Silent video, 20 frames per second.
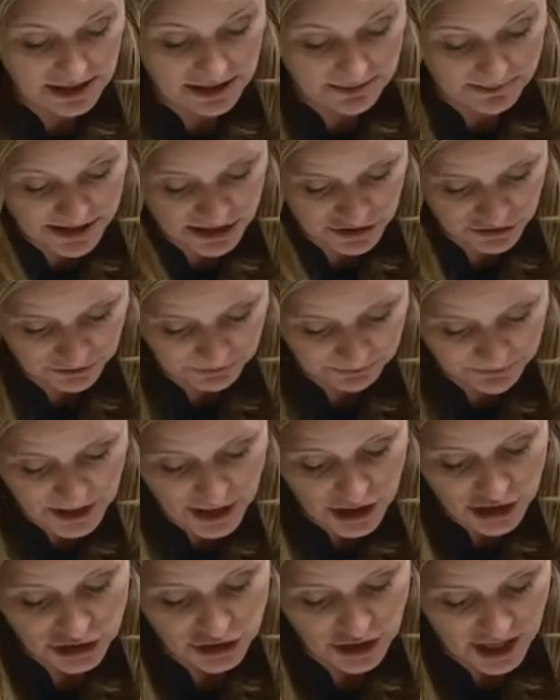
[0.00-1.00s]
Commission
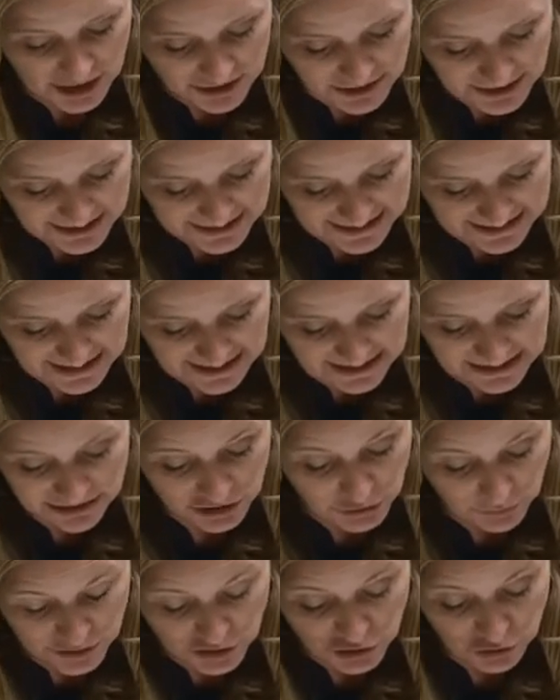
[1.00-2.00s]

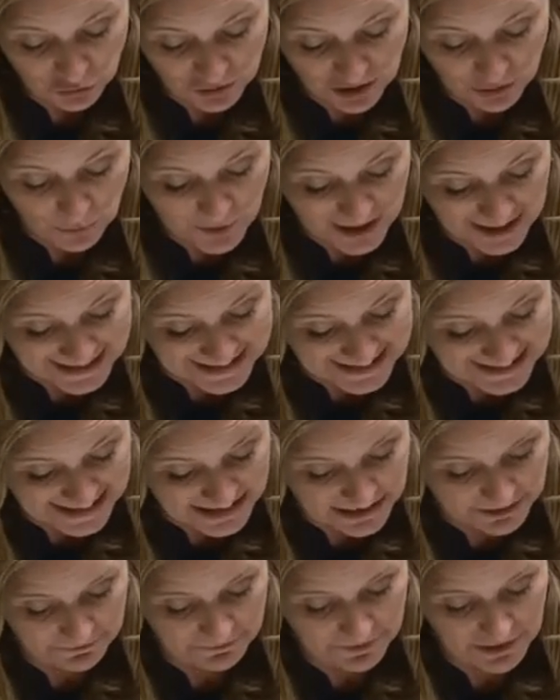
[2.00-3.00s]
to ensure that we
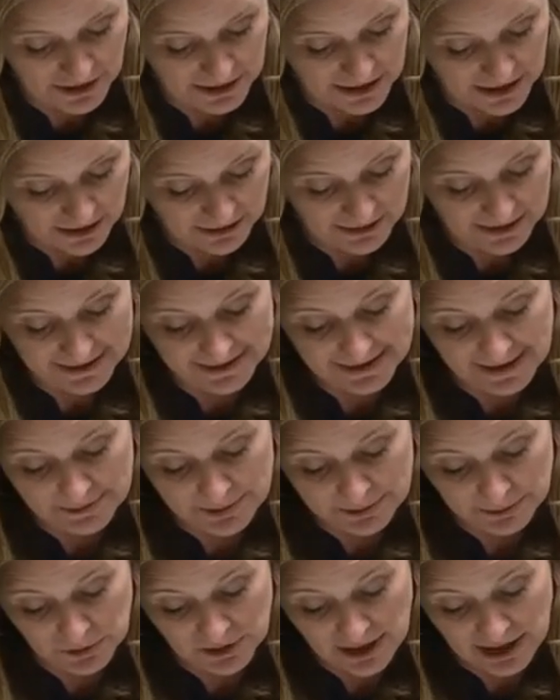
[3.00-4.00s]
identify
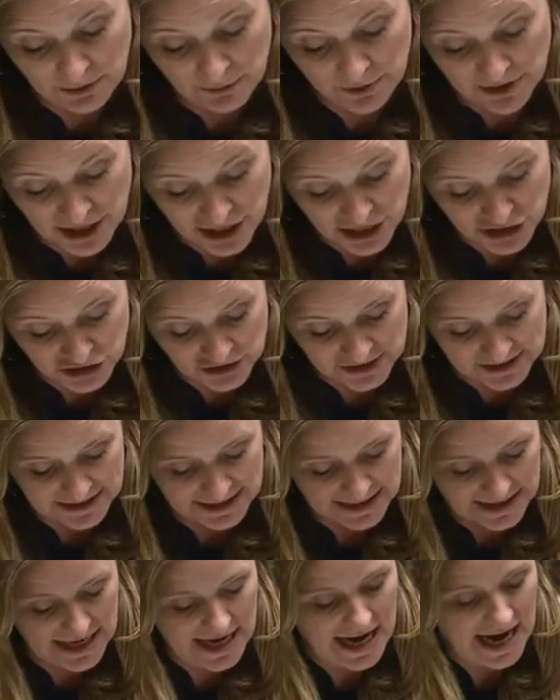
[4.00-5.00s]
unacceptable care with
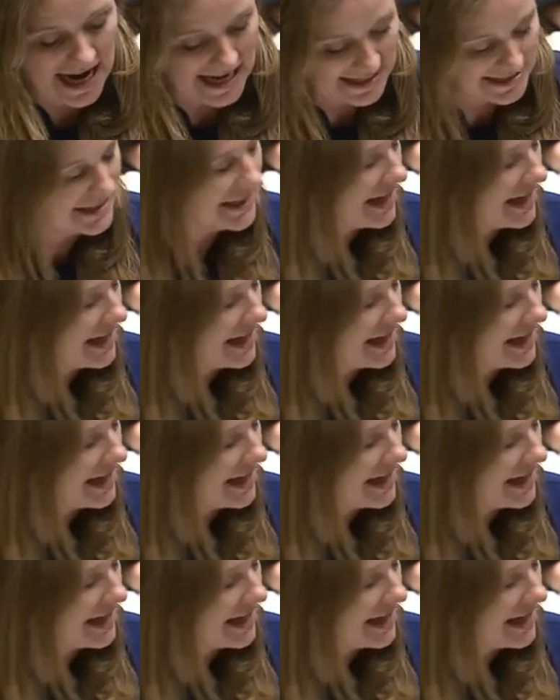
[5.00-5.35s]
urgency and